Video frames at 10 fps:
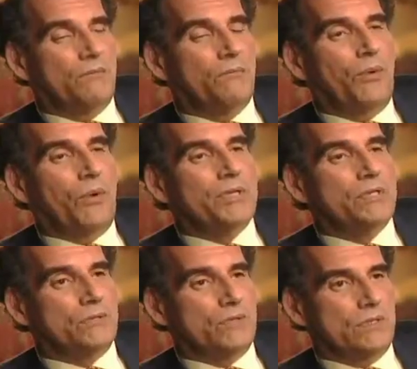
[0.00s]

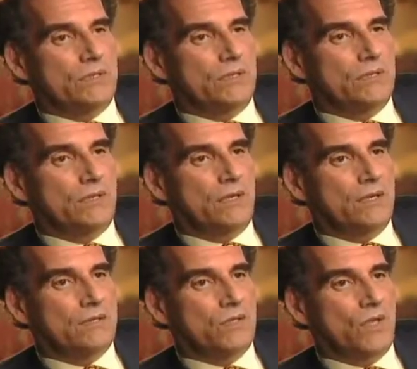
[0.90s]
boisterous in his
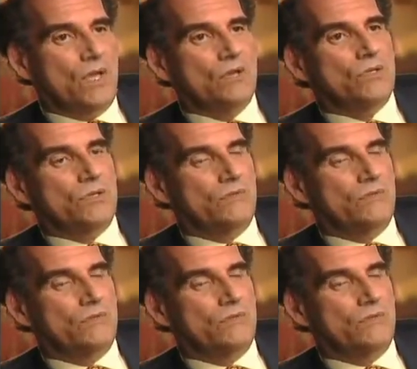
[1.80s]
denunciation of